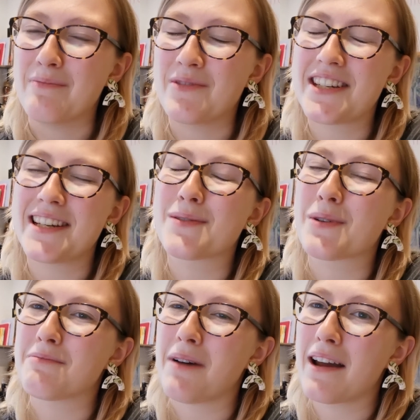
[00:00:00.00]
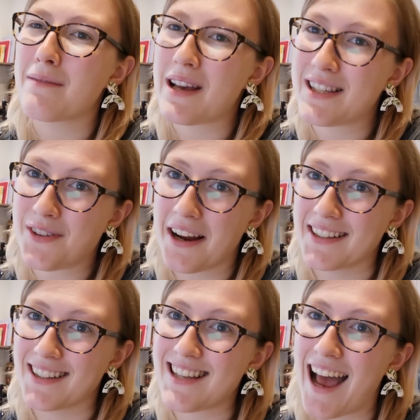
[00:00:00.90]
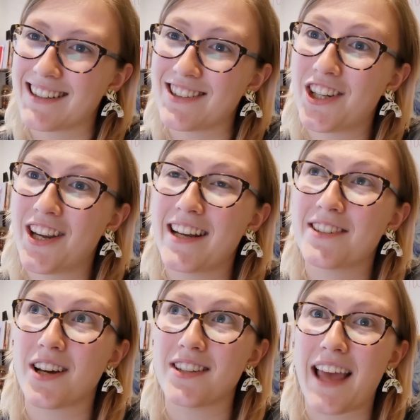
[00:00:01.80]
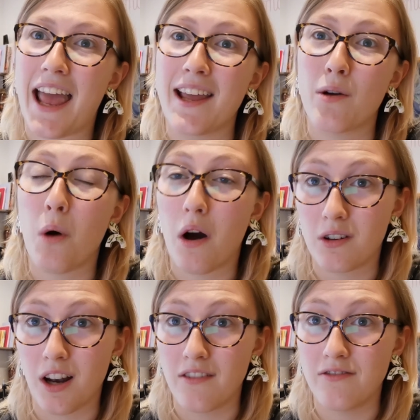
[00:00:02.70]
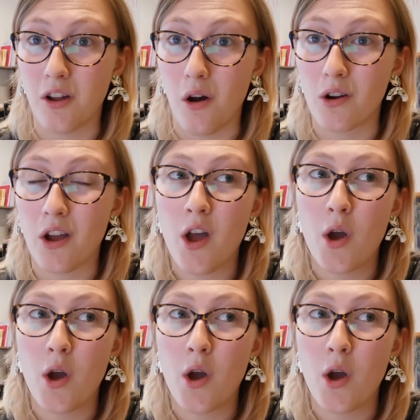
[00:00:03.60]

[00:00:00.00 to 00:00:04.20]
She is one of my best friends, and she does a wildlife vlog,